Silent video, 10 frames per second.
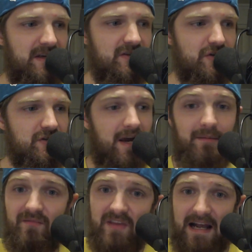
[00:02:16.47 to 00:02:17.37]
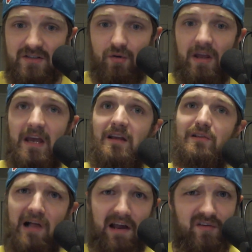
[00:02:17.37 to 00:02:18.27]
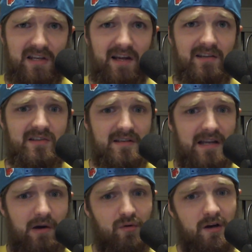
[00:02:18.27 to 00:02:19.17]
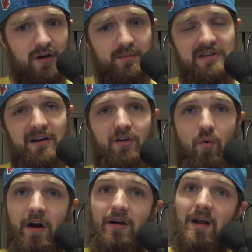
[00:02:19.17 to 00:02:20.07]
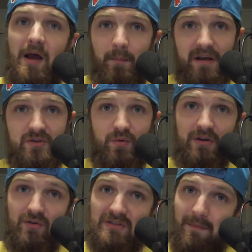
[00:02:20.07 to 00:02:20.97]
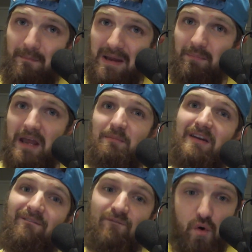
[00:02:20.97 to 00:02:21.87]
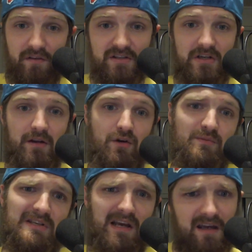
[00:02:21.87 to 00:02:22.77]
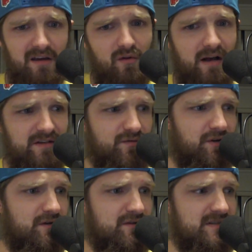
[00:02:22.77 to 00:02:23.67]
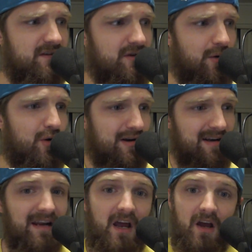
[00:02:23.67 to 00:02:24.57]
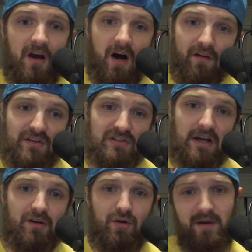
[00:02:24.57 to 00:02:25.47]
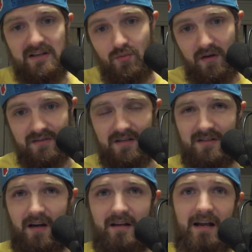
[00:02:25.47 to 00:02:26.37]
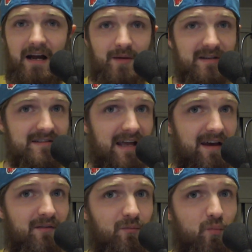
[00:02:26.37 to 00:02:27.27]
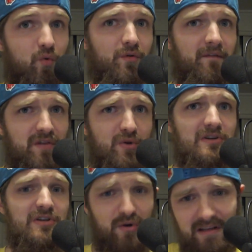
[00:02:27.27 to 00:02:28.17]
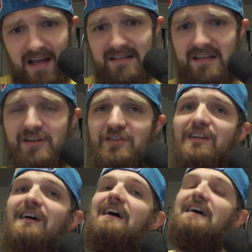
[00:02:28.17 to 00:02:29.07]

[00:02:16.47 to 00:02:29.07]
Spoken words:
Eastern time, that's okay. Live attendance is not 100% required, because when you submit payment for the study groups, it allows for you to receive the recording of the study group as well as the study documents that were reviewed during that session.